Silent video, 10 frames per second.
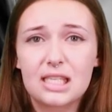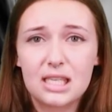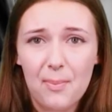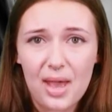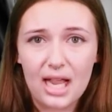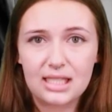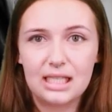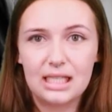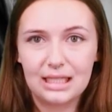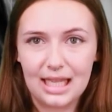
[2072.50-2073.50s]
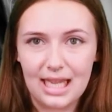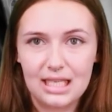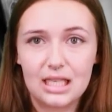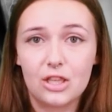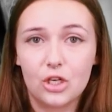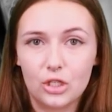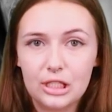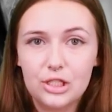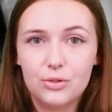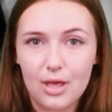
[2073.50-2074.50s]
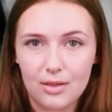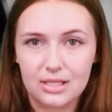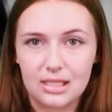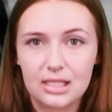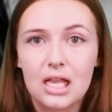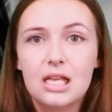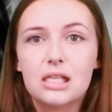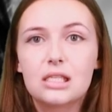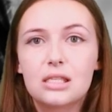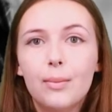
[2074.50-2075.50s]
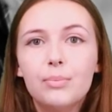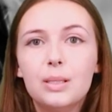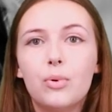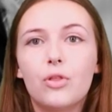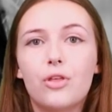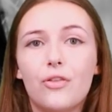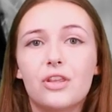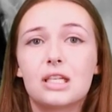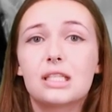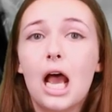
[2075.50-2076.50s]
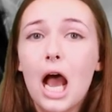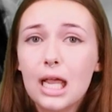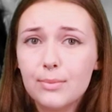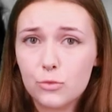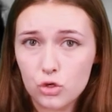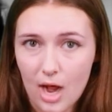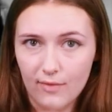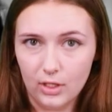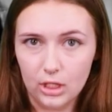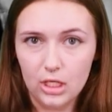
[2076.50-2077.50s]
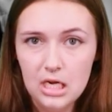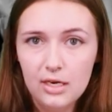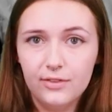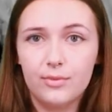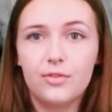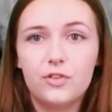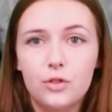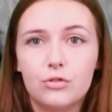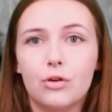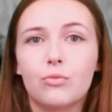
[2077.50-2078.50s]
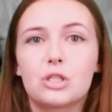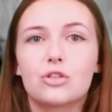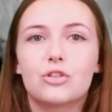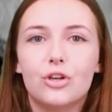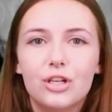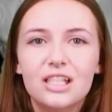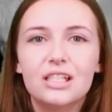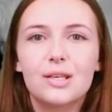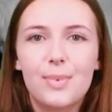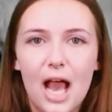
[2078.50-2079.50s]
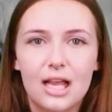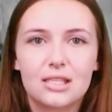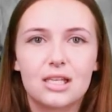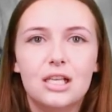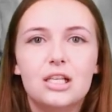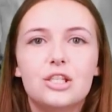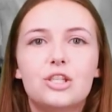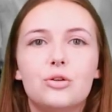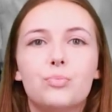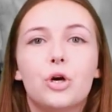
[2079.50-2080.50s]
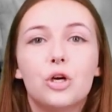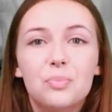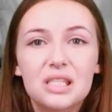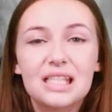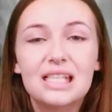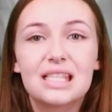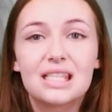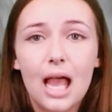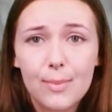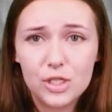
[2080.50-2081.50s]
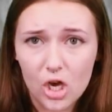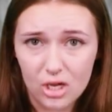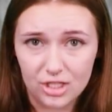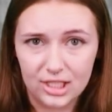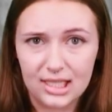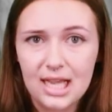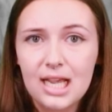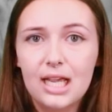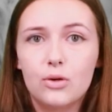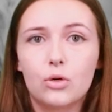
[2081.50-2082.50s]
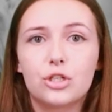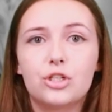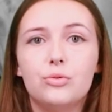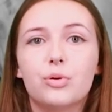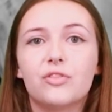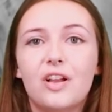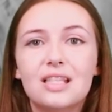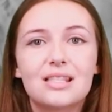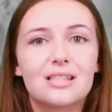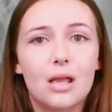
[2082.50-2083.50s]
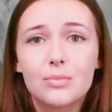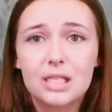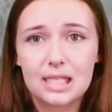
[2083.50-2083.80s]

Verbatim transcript: setbacks and delays in the early two thousands, some people thought that a time traveler from the future was returning to the past to purposely sabotage it in order to prevent some